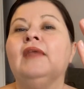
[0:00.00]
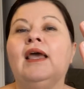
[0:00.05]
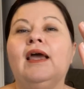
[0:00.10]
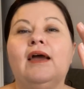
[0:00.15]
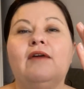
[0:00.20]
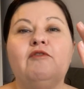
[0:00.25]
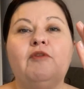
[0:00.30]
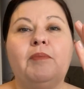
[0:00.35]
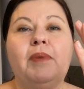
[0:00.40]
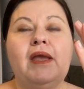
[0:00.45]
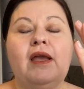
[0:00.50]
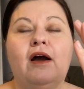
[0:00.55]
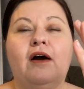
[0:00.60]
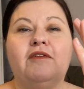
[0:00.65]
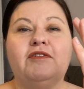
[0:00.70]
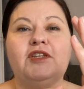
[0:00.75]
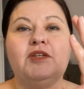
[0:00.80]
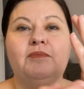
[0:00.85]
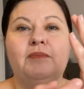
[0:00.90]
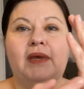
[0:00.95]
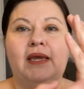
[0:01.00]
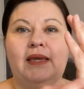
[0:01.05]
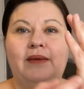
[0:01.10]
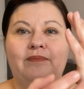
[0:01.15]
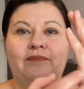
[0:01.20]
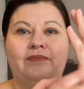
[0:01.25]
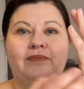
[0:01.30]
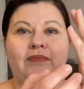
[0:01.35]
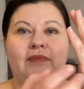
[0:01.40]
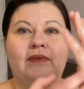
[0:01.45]
And repeat after me.
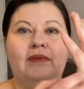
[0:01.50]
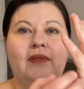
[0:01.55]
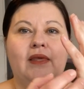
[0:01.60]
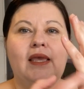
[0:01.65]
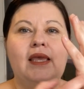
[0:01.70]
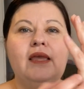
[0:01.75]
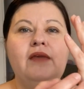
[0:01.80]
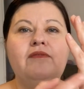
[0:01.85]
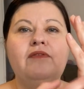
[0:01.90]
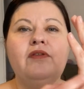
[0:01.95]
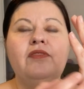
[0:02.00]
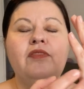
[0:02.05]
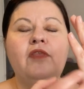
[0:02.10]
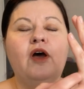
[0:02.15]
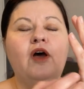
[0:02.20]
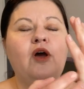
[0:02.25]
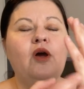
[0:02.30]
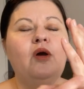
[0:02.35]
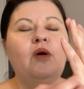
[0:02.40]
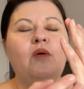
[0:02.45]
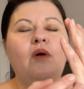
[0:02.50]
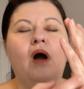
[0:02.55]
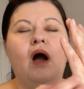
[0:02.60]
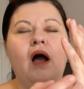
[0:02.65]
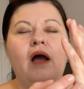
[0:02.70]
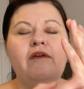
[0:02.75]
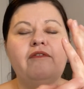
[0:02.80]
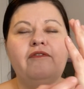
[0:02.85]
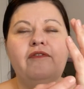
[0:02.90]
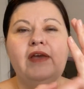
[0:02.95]
Even though
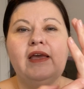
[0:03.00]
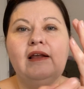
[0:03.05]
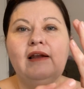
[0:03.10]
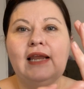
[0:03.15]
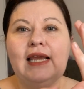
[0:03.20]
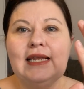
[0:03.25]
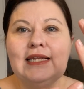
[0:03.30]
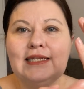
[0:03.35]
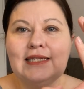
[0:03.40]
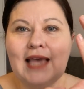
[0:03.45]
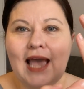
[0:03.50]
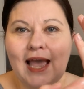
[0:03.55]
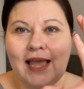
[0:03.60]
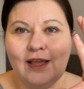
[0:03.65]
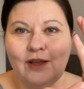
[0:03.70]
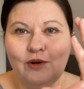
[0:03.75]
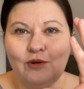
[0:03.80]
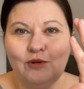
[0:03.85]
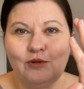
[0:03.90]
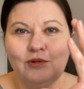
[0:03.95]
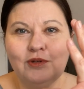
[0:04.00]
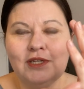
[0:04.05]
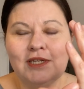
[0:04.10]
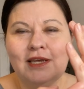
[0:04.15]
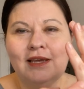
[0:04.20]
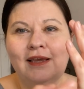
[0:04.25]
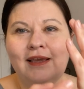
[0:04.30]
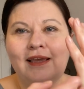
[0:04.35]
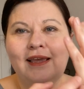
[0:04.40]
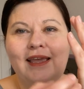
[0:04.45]
I feel entangled
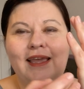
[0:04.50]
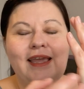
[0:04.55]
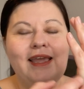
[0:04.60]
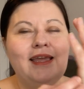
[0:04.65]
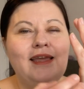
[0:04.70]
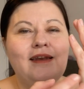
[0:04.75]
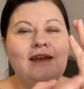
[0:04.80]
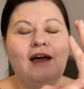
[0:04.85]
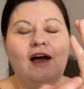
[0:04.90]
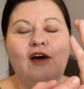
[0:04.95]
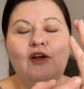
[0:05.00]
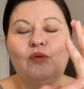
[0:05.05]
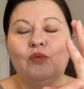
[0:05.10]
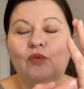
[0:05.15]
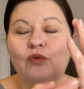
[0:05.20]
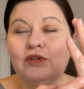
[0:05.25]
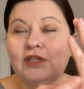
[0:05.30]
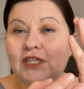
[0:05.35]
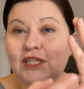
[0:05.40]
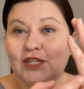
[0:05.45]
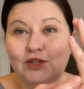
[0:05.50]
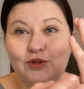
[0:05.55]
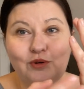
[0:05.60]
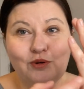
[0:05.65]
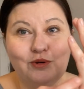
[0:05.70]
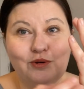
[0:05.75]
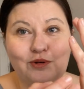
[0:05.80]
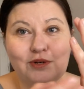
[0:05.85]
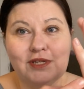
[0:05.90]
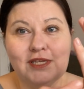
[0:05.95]
in unwanted
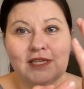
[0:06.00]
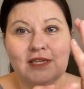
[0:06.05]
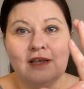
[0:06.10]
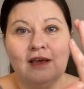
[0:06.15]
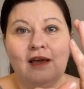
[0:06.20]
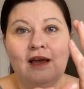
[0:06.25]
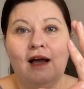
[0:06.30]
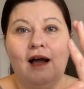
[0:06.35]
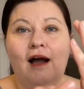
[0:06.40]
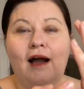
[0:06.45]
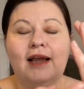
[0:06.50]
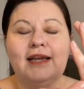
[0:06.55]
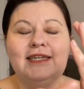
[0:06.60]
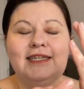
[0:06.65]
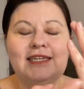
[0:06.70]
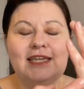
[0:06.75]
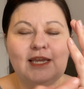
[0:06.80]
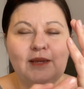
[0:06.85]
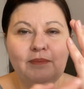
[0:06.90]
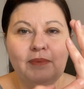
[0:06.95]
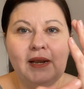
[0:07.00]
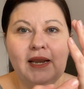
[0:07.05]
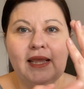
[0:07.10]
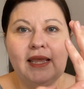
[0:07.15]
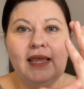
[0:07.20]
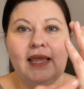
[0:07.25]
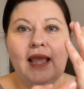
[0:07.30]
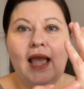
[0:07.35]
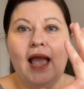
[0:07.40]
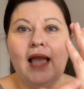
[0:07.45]
cords, I
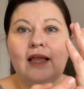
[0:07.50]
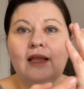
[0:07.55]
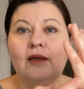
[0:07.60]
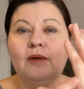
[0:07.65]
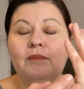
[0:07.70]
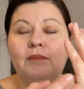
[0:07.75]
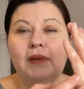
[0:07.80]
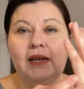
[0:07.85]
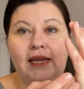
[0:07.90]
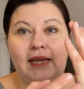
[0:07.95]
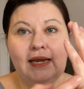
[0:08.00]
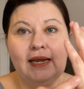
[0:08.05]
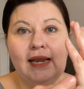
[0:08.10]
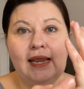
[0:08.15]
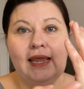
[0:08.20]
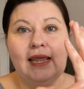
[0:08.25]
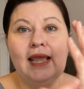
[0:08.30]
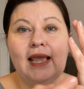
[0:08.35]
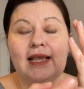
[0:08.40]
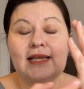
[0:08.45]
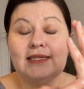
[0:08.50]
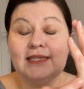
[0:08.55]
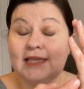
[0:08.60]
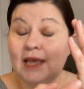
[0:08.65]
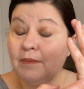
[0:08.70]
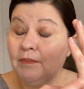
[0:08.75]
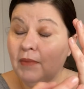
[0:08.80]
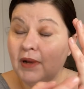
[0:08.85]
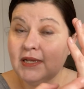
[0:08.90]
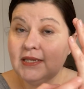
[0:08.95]
deeply and completely
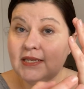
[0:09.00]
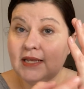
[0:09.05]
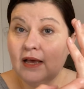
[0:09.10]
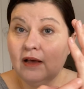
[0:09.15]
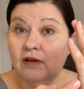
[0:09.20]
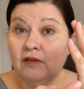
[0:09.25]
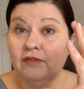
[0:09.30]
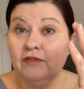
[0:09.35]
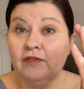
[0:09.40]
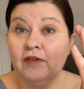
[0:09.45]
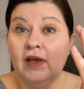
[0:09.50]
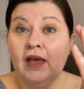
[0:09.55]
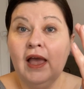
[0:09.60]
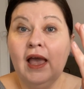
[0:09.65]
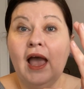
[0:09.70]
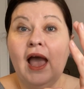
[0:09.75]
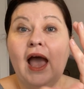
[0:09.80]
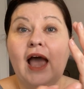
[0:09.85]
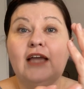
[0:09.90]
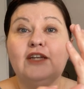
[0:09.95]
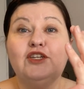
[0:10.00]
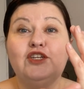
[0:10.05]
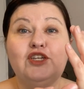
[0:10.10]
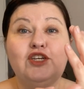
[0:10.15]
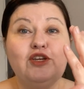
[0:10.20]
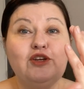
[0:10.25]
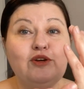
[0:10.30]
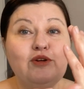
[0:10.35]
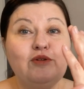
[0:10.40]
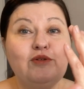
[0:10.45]
accept myself and
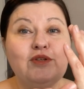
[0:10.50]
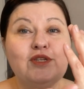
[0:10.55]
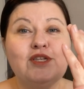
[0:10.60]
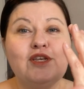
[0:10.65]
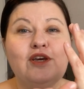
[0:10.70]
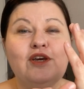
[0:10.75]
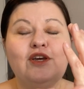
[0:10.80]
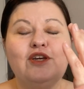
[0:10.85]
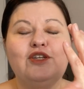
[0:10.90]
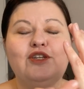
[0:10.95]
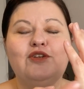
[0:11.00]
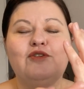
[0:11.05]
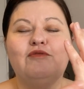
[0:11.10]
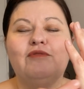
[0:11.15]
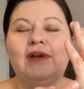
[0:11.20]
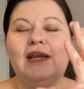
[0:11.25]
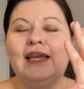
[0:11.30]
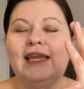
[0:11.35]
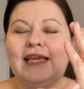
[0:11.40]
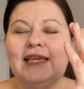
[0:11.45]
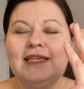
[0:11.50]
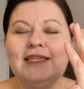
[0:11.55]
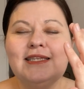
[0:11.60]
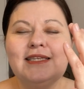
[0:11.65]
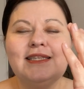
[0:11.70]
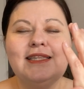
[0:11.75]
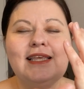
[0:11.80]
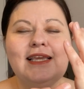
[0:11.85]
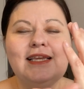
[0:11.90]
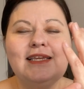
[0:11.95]
choose to
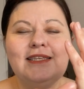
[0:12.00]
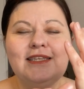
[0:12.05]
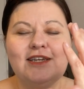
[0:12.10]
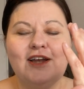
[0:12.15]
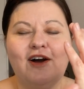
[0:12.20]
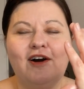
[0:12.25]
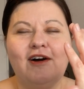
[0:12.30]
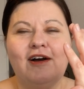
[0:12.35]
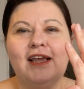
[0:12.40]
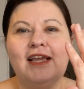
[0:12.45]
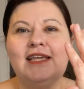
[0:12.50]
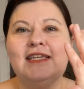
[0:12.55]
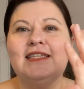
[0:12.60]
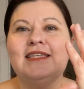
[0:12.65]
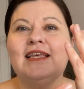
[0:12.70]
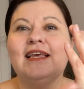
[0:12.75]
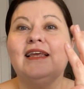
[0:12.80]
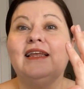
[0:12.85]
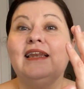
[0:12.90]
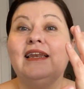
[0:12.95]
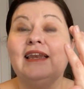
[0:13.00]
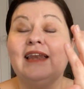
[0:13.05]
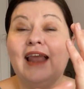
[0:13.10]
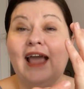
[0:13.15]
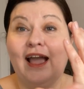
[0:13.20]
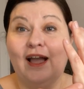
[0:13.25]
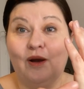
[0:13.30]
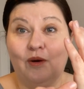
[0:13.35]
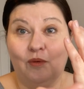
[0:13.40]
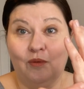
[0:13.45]
release these ties
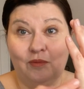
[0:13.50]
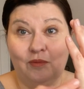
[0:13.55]
now.